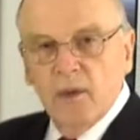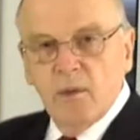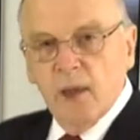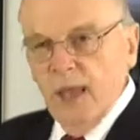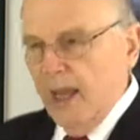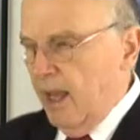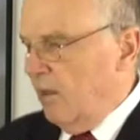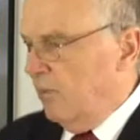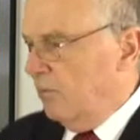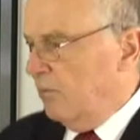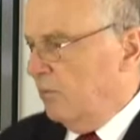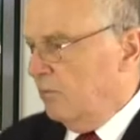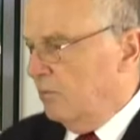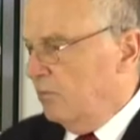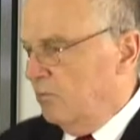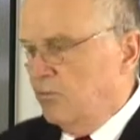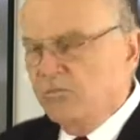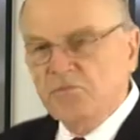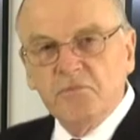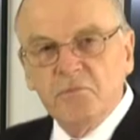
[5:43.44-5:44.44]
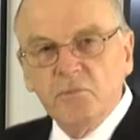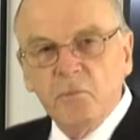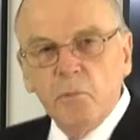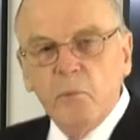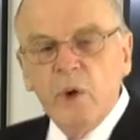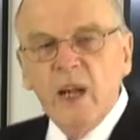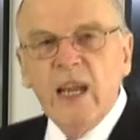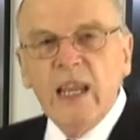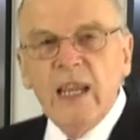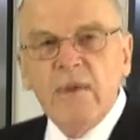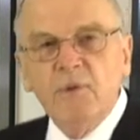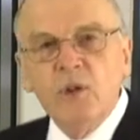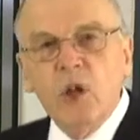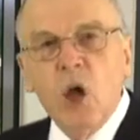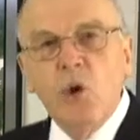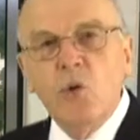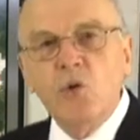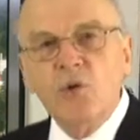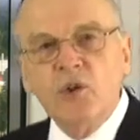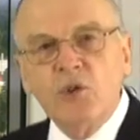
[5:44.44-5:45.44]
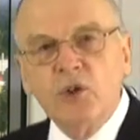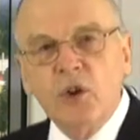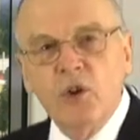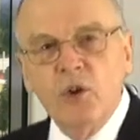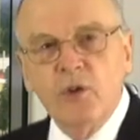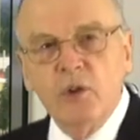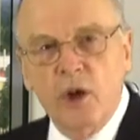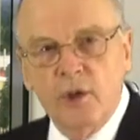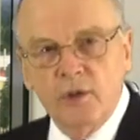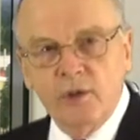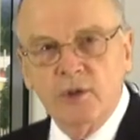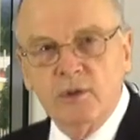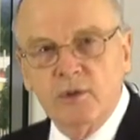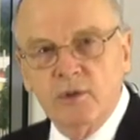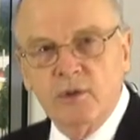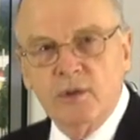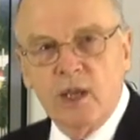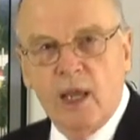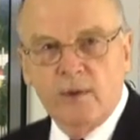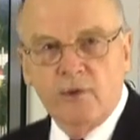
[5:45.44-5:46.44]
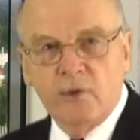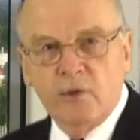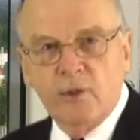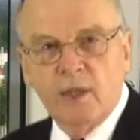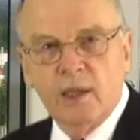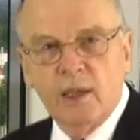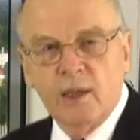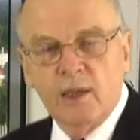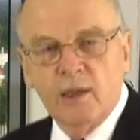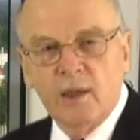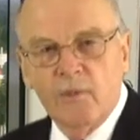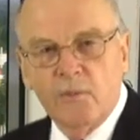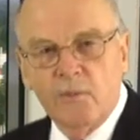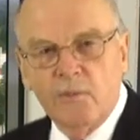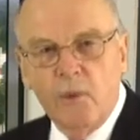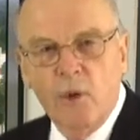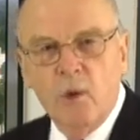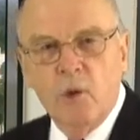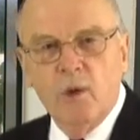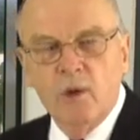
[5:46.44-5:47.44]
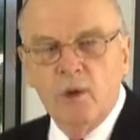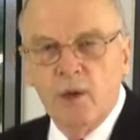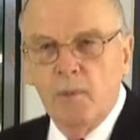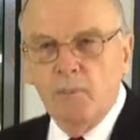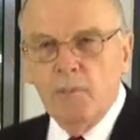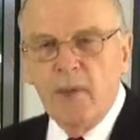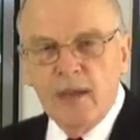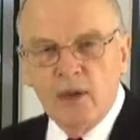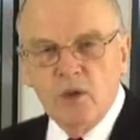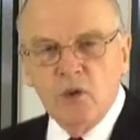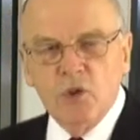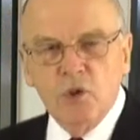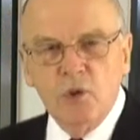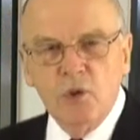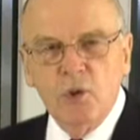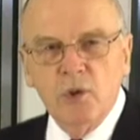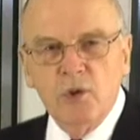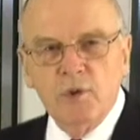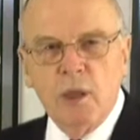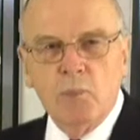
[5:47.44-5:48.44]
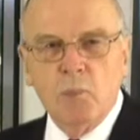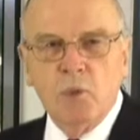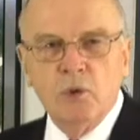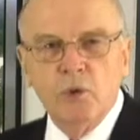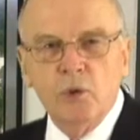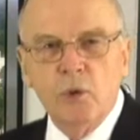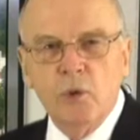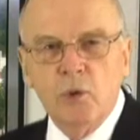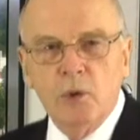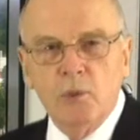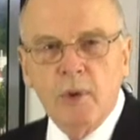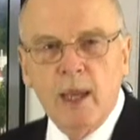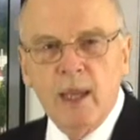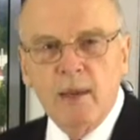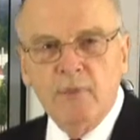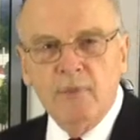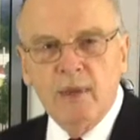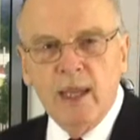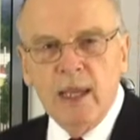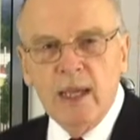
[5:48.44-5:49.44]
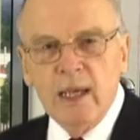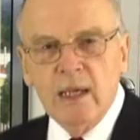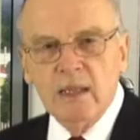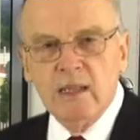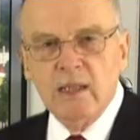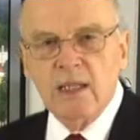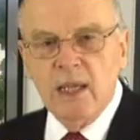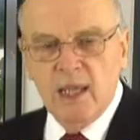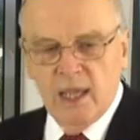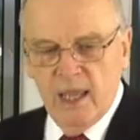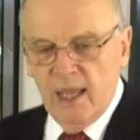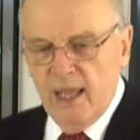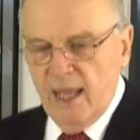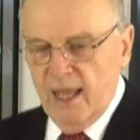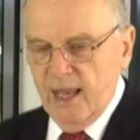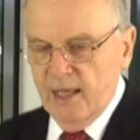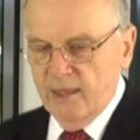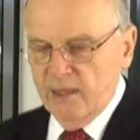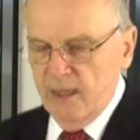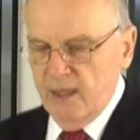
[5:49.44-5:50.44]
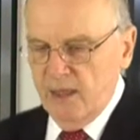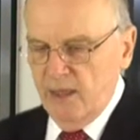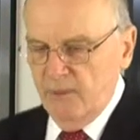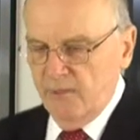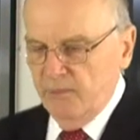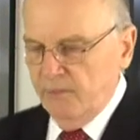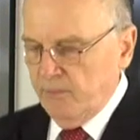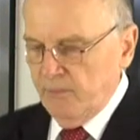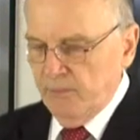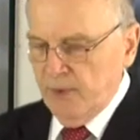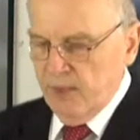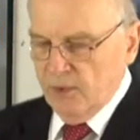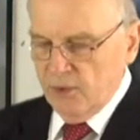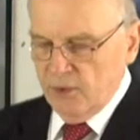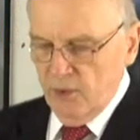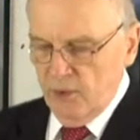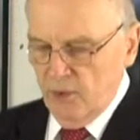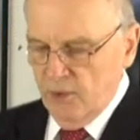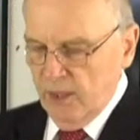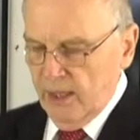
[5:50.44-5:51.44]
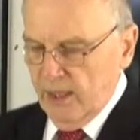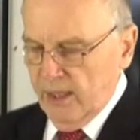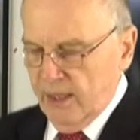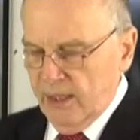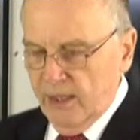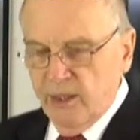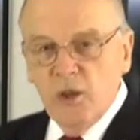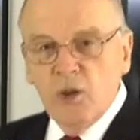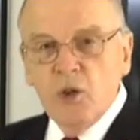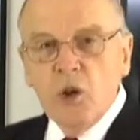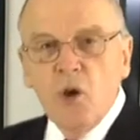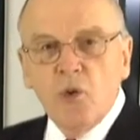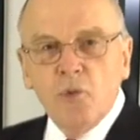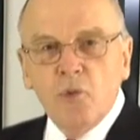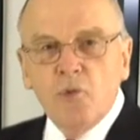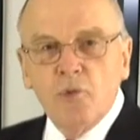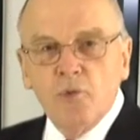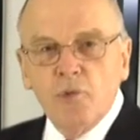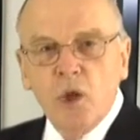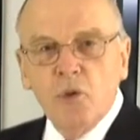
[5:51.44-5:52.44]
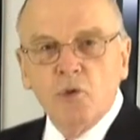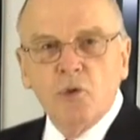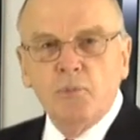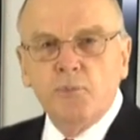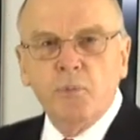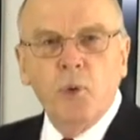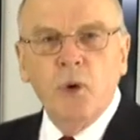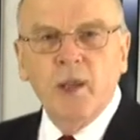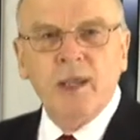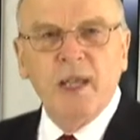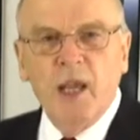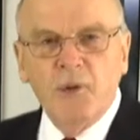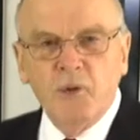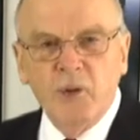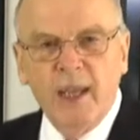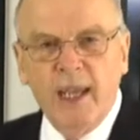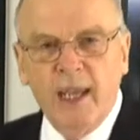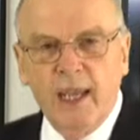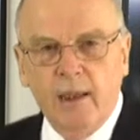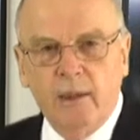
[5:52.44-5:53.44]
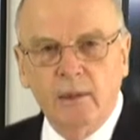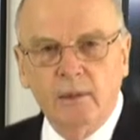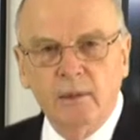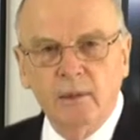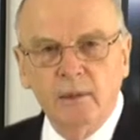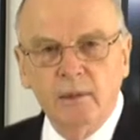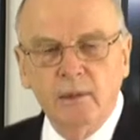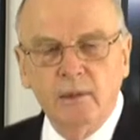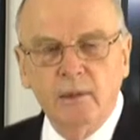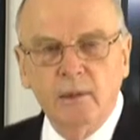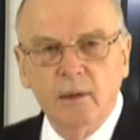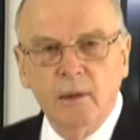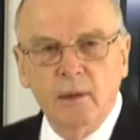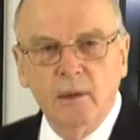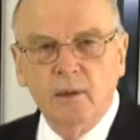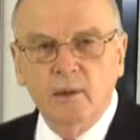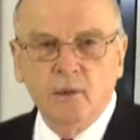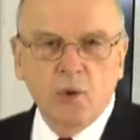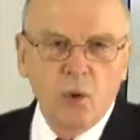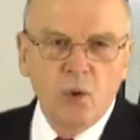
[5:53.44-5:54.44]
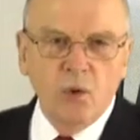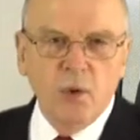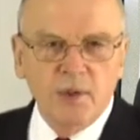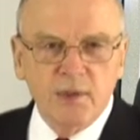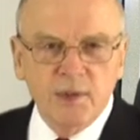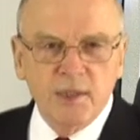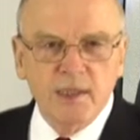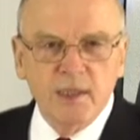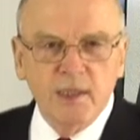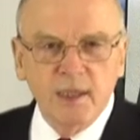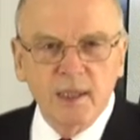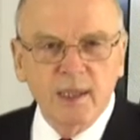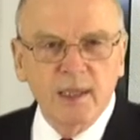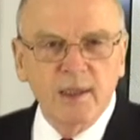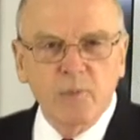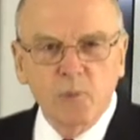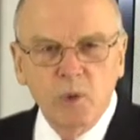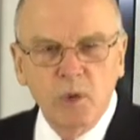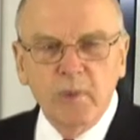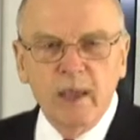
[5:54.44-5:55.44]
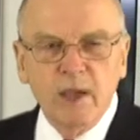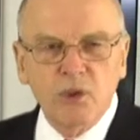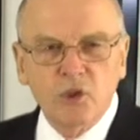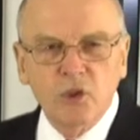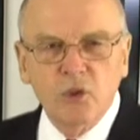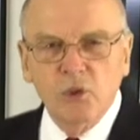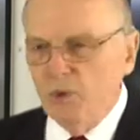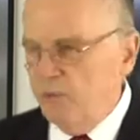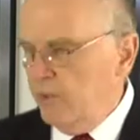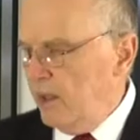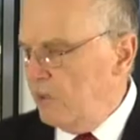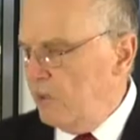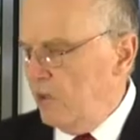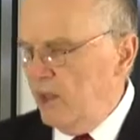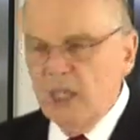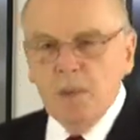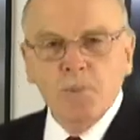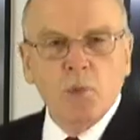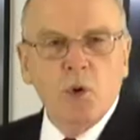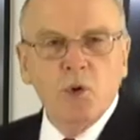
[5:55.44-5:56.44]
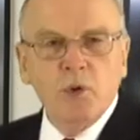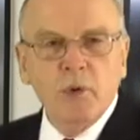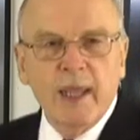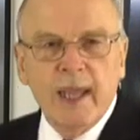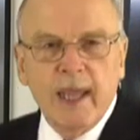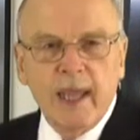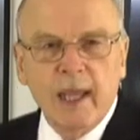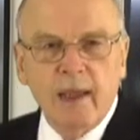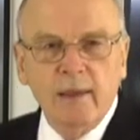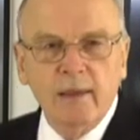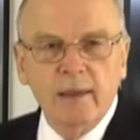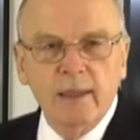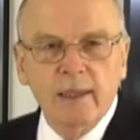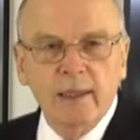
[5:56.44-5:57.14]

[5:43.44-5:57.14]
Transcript: We leave no stone untouched for making sure that we do all the right things. And so no good pulling out your hair. Call us, we'll make sure that you keep all your hair,